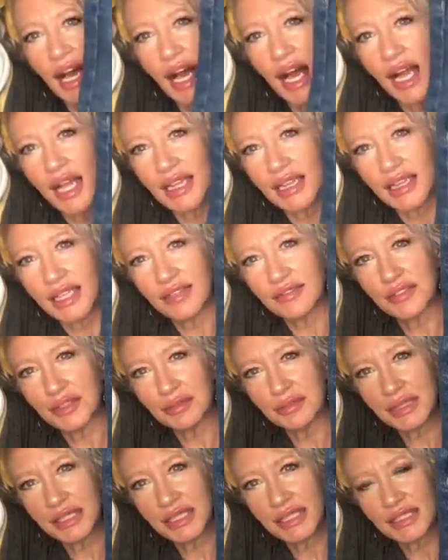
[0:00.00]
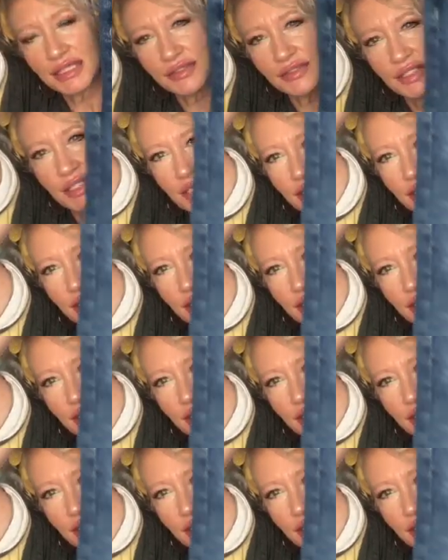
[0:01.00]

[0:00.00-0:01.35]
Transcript: I loved them because of the